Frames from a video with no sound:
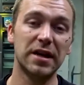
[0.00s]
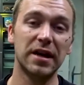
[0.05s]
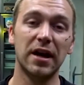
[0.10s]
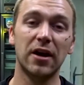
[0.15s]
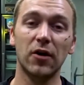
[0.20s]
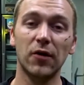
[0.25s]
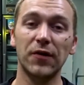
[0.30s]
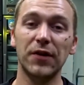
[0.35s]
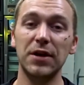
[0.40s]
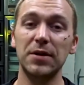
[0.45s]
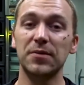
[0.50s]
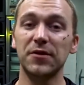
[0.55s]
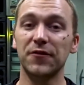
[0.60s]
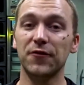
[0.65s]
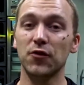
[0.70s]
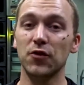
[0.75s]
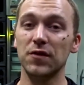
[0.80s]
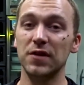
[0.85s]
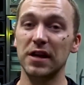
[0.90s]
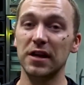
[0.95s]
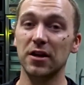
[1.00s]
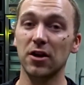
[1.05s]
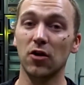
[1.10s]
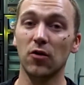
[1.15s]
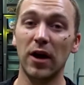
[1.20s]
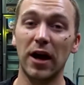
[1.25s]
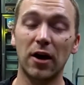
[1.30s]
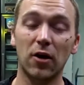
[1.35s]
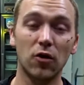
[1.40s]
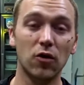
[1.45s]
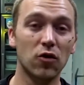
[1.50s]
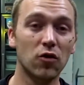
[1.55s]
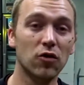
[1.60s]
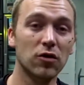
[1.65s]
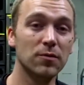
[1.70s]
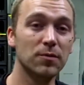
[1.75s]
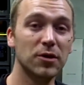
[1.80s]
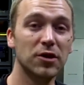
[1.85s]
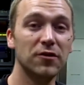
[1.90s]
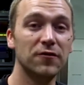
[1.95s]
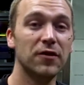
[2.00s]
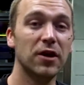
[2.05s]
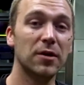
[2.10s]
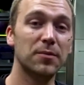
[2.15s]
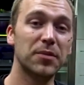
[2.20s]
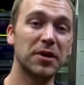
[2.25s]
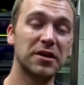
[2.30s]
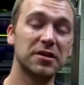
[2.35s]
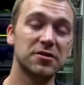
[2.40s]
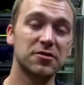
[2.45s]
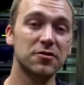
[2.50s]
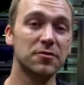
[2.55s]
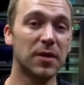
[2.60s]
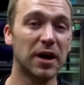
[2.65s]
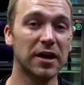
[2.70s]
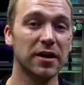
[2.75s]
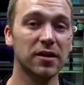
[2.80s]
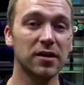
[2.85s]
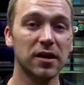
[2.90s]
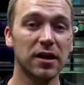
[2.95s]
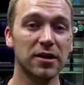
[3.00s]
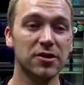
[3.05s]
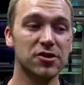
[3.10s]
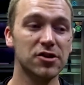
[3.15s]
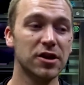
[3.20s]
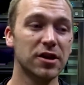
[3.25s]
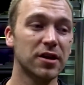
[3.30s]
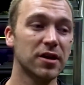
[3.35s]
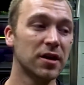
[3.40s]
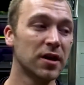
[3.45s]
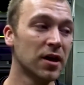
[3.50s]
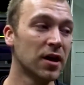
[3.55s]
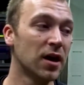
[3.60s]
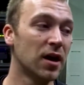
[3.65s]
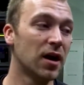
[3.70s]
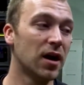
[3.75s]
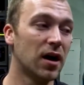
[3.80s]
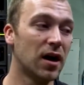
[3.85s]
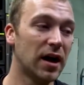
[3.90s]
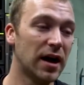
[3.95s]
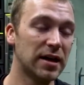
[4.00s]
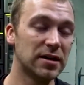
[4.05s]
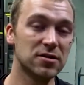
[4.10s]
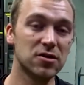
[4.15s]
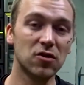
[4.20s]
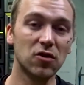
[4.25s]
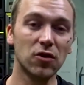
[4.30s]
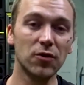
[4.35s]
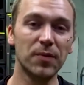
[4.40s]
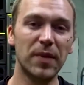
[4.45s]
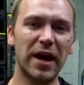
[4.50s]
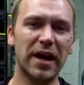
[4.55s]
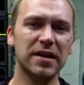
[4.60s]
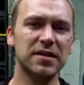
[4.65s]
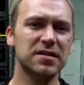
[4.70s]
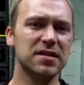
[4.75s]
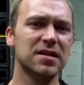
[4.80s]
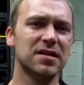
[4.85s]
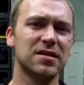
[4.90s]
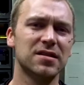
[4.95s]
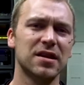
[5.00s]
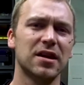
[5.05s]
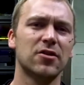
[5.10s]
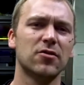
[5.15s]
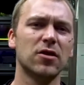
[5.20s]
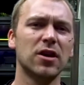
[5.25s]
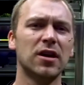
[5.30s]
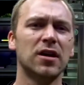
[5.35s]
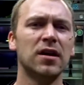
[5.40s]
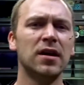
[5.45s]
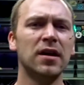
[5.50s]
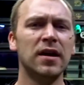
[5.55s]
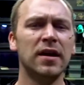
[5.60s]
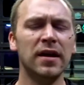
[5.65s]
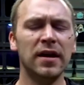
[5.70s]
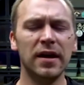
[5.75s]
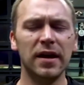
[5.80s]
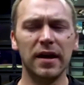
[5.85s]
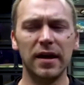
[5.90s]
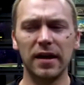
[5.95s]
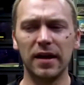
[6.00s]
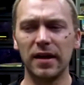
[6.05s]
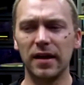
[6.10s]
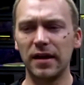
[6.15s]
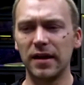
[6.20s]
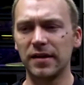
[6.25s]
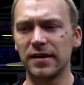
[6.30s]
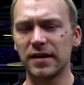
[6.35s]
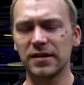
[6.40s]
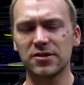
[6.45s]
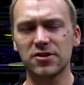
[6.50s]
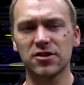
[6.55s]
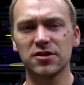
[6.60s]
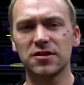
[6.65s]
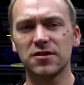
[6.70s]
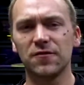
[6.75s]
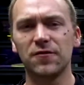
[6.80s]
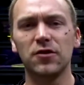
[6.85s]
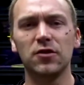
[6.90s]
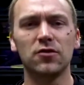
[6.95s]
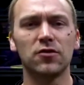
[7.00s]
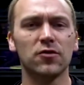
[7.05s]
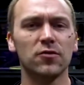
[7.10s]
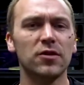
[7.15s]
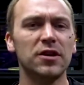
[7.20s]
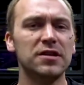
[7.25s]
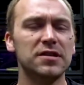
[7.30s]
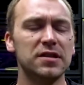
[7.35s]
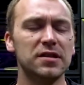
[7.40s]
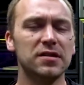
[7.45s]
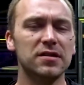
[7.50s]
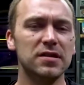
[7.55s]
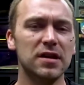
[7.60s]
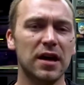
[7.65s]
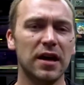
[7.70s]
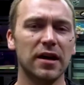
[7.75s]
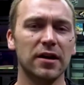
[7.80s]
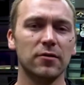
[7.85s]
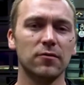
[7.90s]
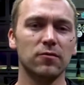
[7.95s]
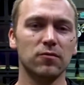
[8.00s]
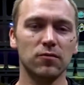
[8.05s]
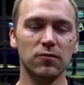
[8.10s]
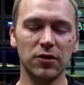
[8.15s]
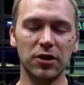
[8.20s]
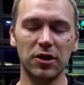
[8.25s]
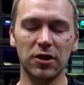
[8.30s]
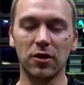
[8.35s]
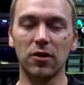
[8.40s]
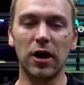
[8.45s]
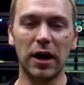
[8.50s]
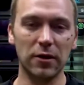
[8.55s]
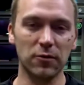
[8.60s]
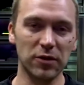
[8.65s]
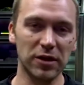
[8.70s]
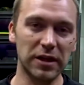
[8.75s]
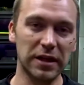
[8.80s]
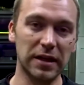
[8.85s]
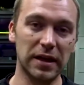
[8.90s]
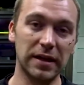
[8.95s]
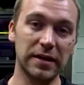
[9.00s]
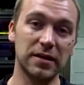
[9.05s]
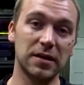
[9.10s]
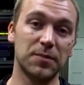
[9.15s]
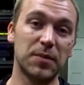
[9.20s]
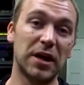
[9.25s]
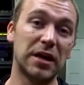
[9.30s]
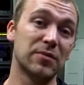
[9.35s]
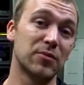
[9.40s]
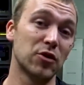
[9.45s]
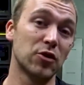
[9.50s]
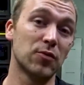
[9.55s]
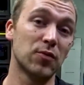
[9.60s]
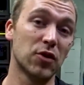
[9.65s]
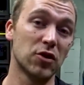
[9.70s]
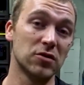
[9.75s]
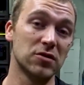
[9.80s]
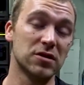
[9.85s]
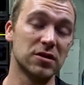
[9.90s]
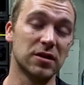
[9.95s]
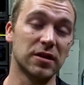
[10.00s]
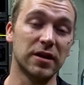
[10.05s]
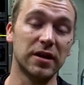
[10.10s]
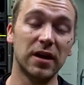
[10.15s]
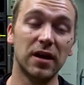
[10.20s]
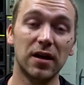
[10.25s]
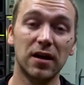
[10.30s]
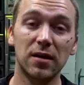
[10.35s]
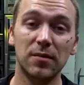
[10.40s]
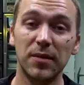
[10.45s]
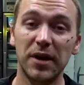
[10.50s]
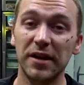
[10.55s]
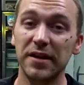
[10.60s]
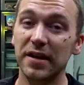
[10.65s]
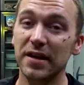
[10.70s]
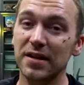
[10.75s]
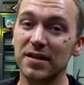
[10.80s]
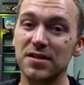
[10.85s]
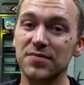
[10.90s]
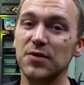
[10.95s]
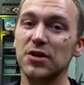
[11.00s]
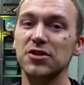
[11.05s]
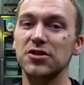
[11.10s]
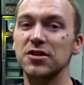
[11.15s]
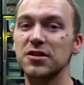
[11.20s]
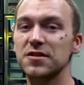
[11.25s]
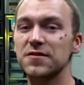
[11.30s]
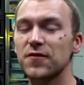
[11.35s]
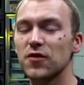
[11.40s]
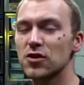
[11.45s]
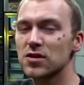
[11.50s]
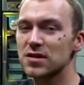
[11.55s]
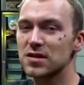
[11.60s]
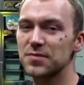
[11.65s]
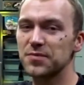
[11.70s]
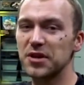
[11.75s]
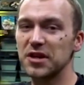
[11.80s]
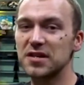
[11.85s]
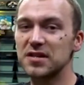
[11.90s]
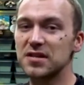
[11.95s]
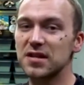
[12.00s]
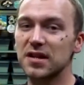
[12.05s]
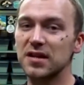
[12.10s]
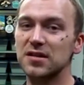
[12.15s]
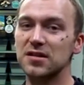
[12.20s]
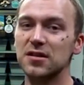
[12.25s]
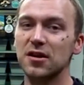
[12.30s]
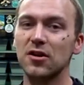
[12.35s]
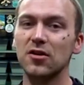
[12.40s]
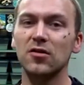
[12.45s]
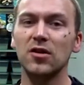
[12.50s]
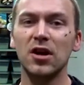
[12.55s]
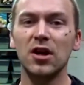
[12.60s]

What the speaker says: healthy before they go out or move up into my collection as holdbacks, etc. And that's just a few of the reasons I really like the paper personally. And then especially as far as the big snakes go,